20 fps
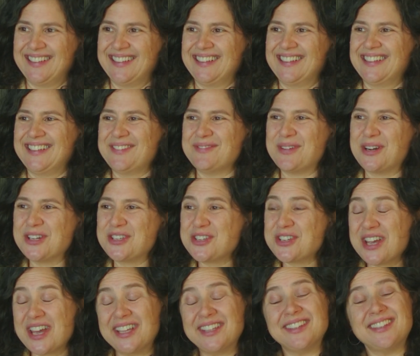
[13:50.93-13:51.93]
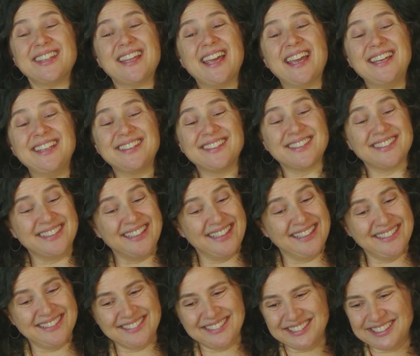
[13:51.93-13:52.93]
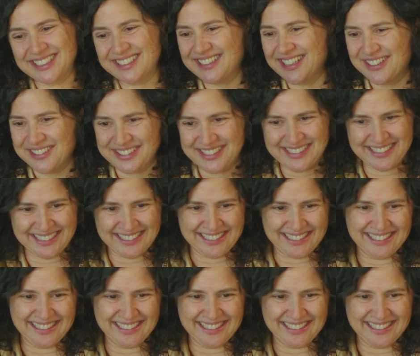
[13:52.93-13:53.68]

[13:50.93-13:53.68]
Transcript: And March 8th, they shut down the city.